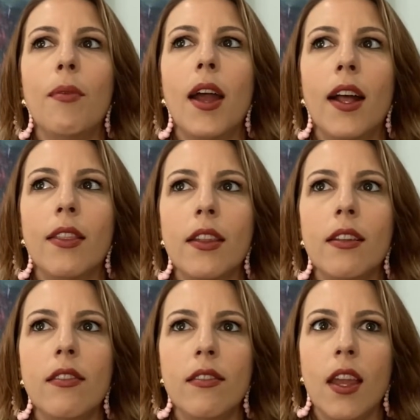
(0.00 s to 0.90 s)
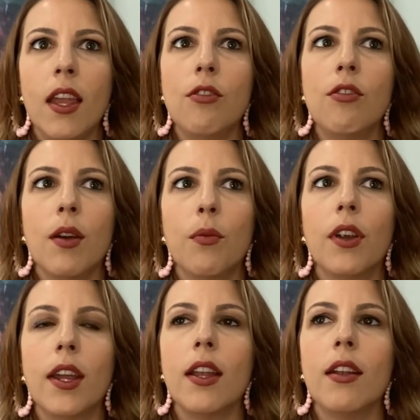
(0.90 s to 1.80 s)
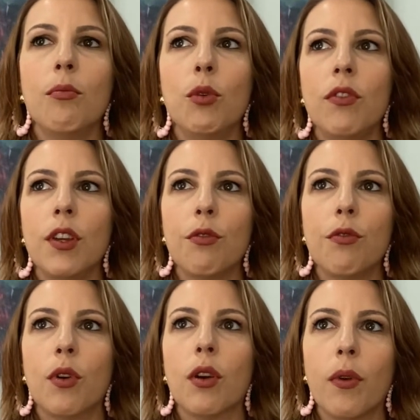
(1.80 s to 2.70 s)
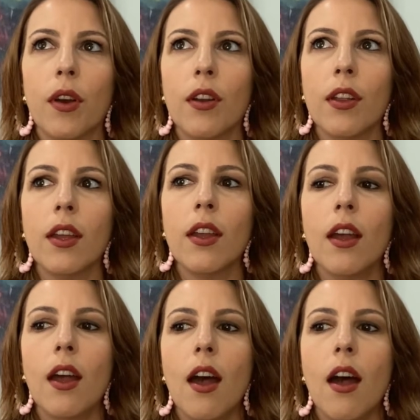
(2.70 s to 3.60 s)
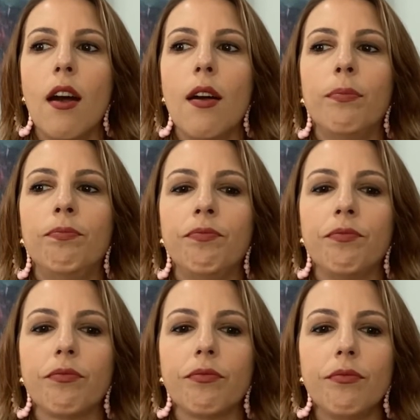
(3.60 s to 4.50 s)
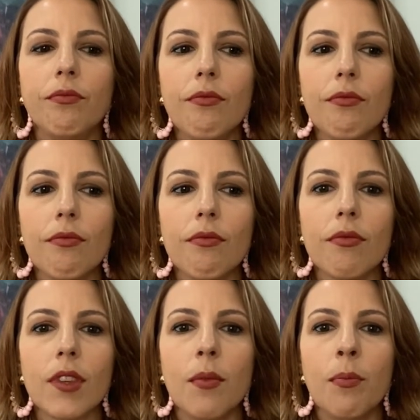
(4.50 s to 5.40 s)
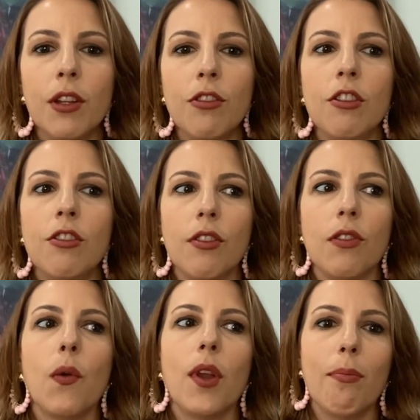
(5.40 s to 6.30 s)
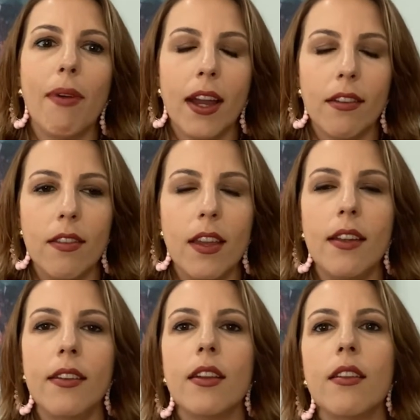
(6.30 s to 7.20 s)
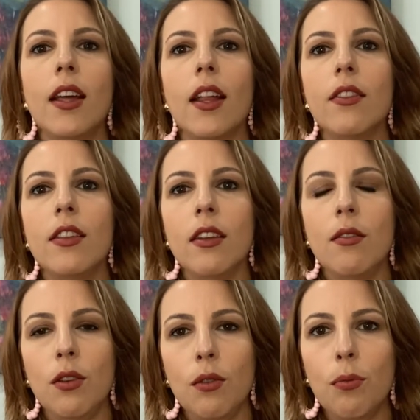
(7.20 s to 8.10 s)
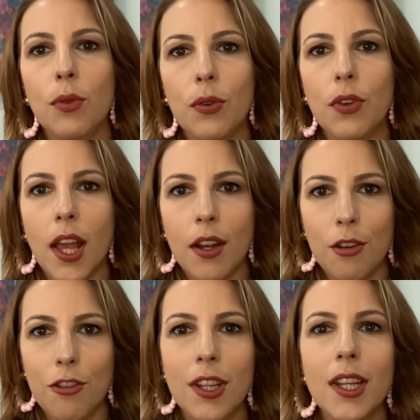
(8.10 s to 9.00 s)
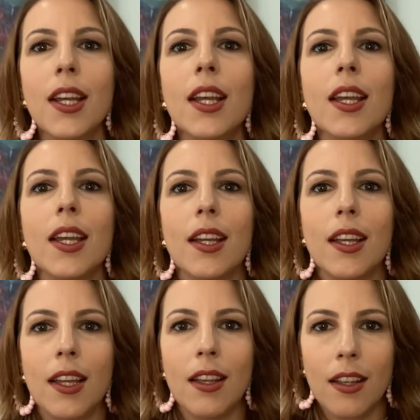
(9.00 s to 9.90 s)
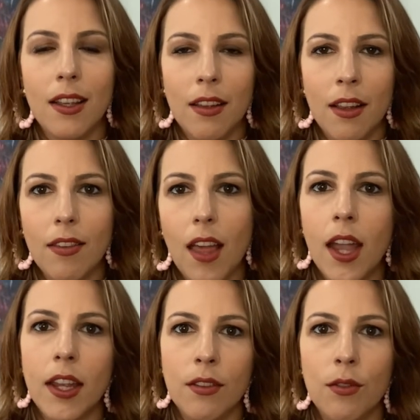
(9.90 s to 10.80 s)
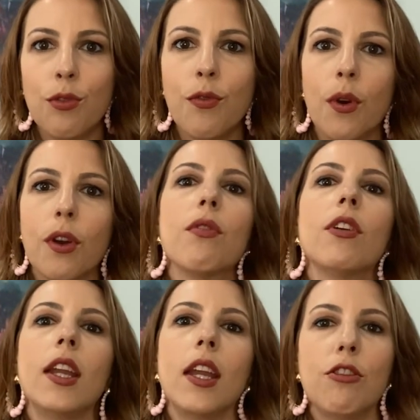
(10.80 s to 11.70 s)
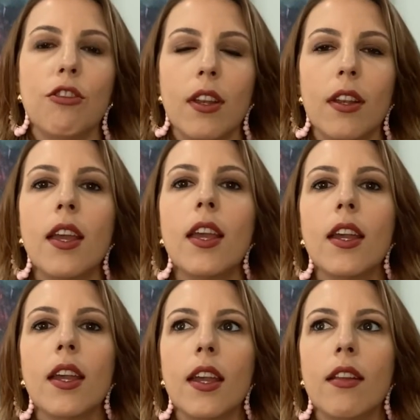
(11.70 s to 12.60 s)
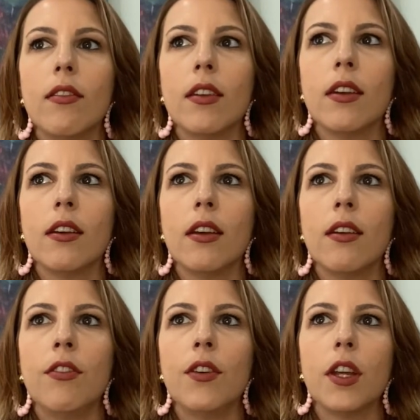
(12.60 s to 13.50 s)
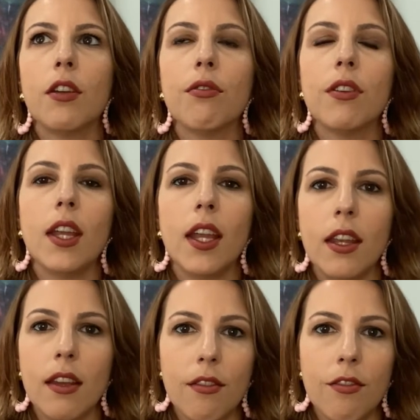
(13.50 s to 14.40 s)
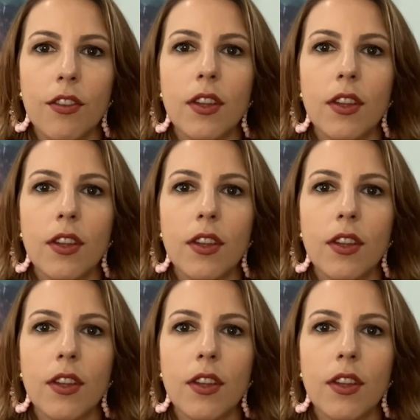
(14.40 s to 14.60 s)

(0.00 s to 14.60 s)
at this stage that we're in moving forward. But she's just going back to the idea that the new moon energy, it's heightened for creation. It's a very creative,